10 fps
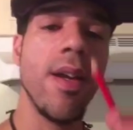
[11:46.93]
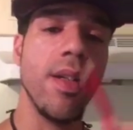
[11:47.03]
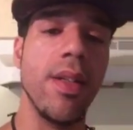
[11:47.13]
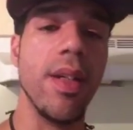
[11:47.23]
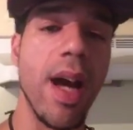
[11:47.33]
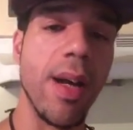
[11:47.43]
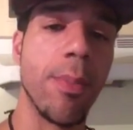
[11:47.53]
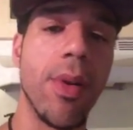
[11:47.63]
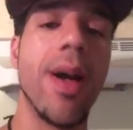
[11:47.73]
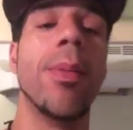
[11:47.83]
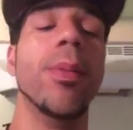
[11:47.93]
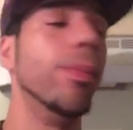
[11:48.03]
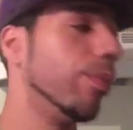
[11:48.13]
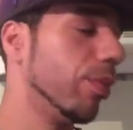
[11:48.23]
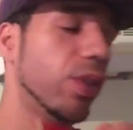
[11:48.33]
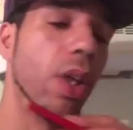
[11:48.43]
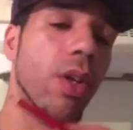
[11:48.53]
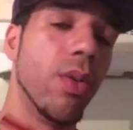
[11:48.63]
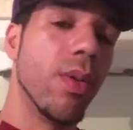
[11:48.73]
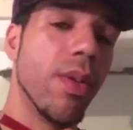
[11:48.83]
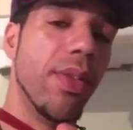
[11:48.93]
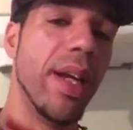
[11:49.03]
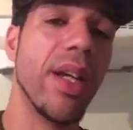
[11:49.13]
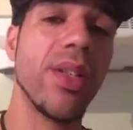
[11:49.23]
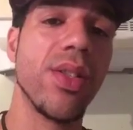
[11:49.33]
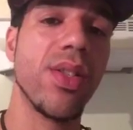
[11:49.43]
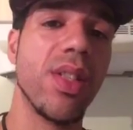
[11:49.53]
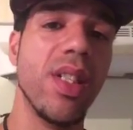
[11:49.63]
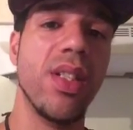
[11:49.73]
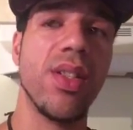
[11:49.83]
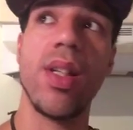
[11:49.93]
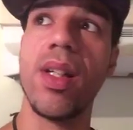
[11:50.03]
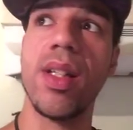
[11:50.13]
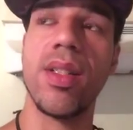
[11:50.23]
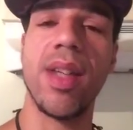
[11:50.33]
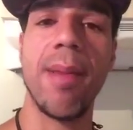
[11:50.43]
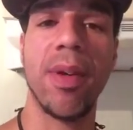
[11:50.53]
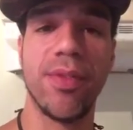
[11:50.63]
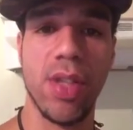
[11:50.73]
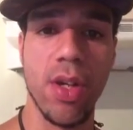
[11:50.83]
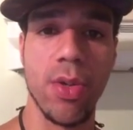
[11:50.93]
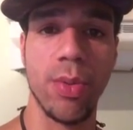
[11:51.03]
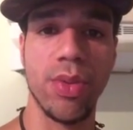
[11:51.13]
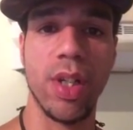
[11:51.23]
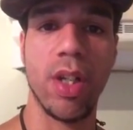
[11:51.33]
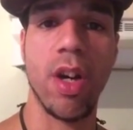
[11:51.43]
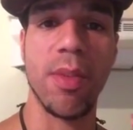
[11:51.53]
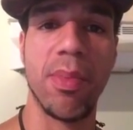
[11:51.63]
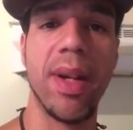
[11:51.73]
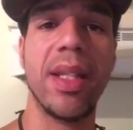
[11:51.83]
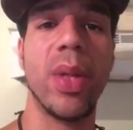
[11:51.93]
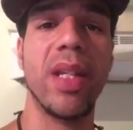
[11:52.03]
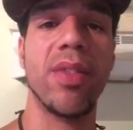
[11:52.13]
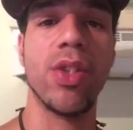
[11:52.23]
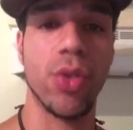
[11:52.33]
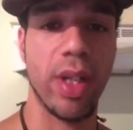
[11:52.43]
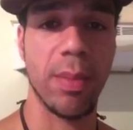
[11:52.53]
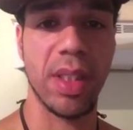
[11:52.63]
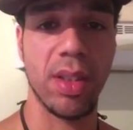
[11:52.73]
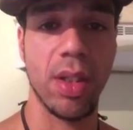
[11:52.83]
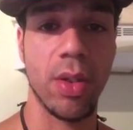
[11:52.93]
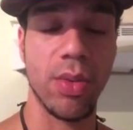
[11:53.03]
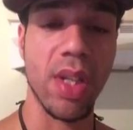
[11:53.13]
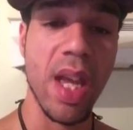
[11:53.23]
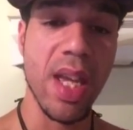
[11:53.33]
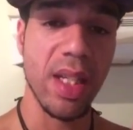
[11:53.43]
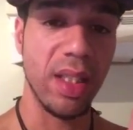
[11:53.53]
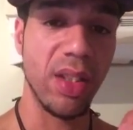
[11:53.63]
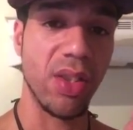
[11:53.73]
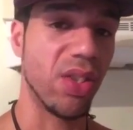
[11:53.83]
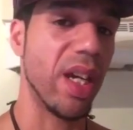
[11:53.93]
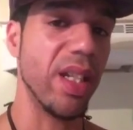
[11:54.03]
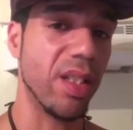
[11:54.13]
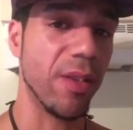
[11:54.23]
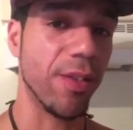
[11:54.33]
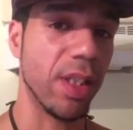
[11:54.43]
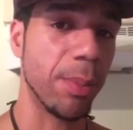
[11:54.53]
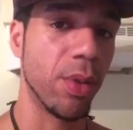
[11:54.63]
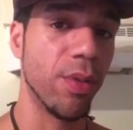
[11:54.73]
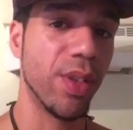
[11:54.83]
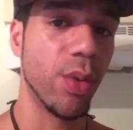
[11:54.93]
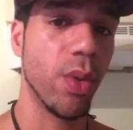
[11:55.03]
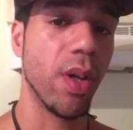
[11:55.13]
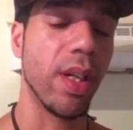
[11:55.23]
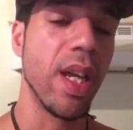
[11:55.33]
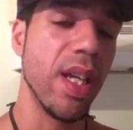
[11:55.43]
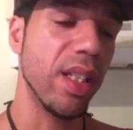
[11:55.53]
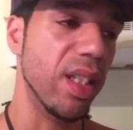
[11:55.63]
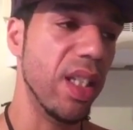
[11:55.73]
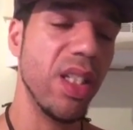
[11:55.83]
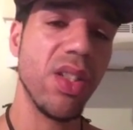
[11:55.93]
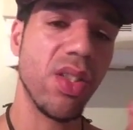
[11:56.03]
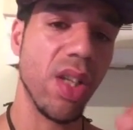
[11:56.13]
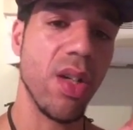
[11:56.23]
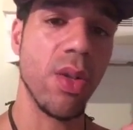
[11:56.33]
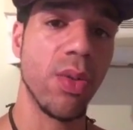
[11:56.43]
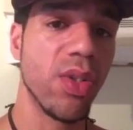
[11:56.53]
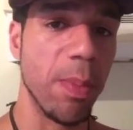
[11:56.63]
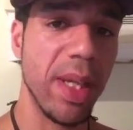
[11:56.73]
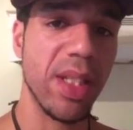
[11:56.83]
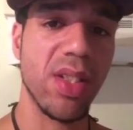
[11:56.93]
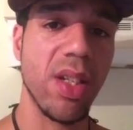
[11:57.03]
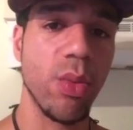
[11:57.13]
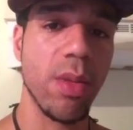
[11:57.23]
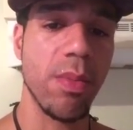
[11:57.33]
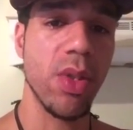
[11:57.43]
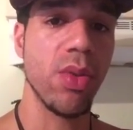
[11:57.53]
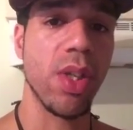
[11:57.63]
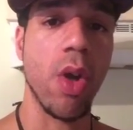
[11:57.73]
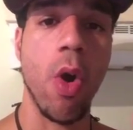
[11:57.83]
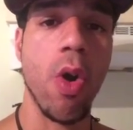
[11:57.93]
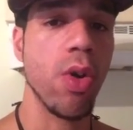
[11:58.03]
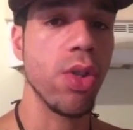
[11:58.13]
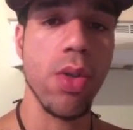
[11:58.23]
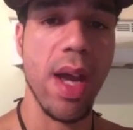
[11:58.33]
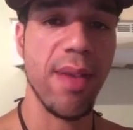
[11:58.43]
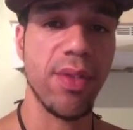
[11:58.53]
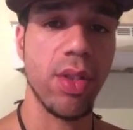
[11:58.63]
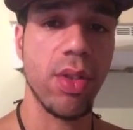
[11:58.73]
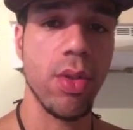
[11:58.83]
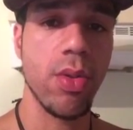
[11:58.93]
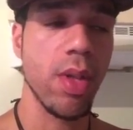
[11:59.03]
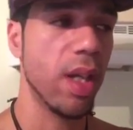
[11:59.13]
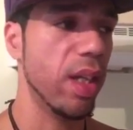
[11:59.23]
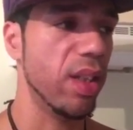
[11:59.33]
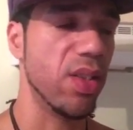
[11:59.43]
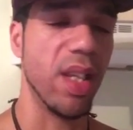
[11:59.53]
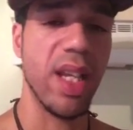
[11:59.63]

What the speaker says: Not a problem. So there's these type of tones. They're called brainwave entrainment tones. These are scientifically proven to work. These tones mixed in with music, all you have to do is lay